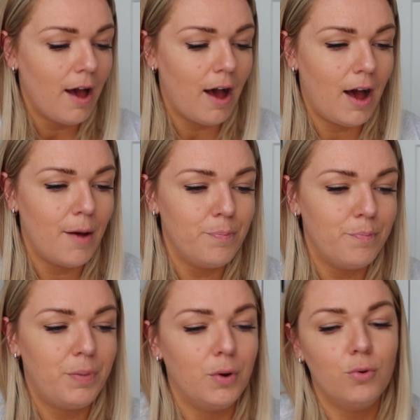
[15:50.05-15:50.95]

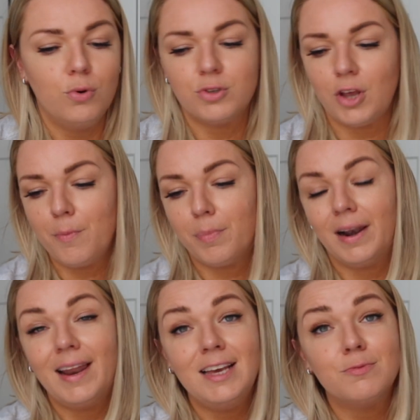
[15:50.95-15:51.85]
But also
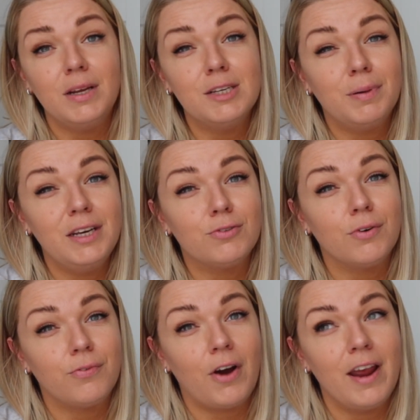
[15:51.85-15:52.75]
please
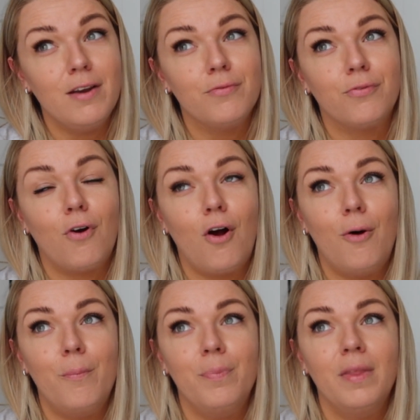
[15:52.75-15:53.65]
refrain
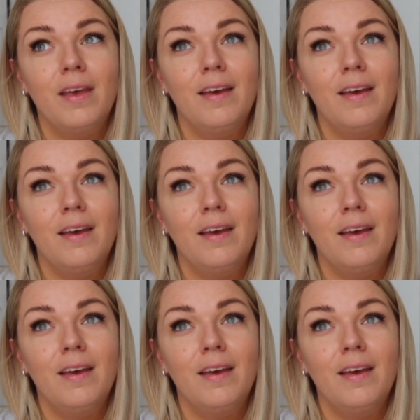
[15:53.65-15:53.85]
from